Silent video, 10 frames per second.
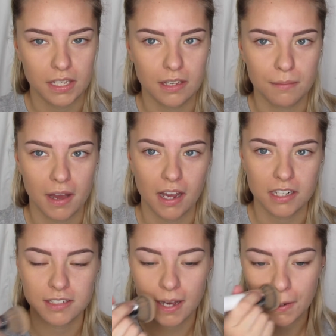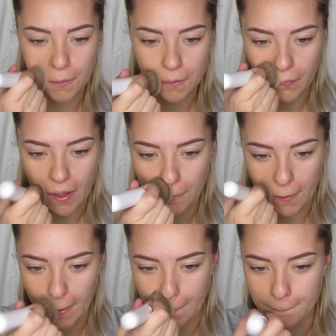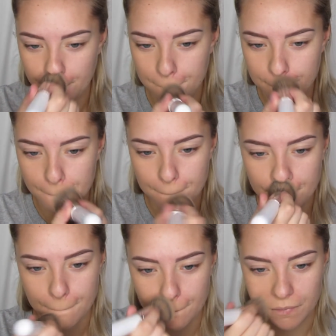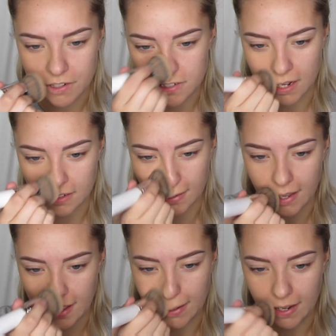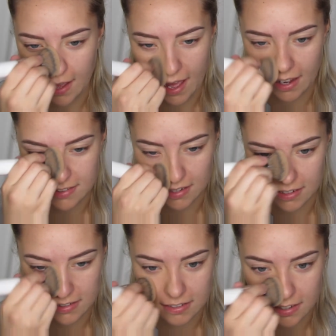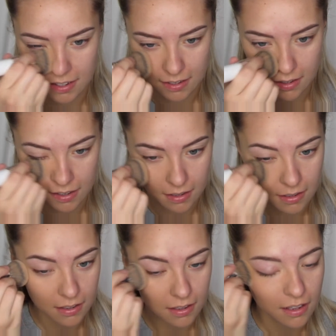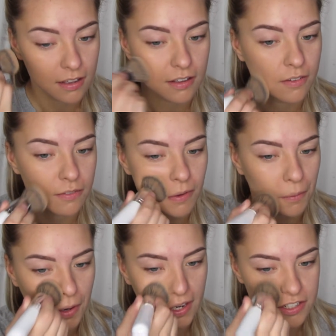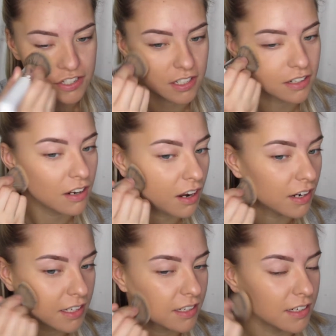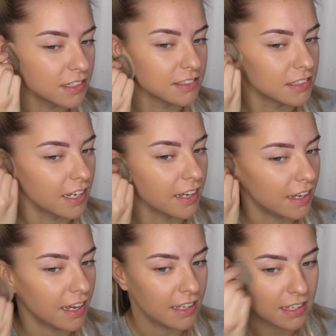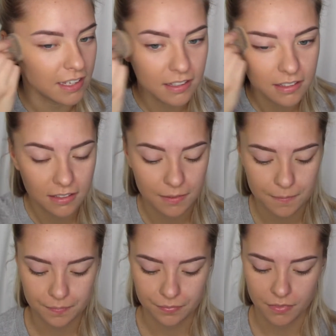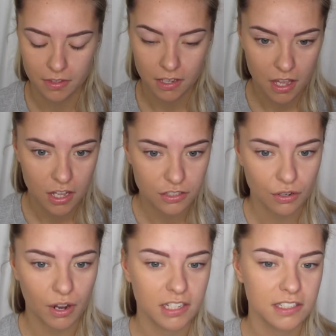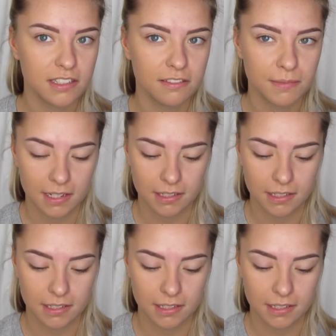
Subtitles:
my eyeshadow. That way there's not like any excess foundation on it and it doesn't get cakey. So I just leave my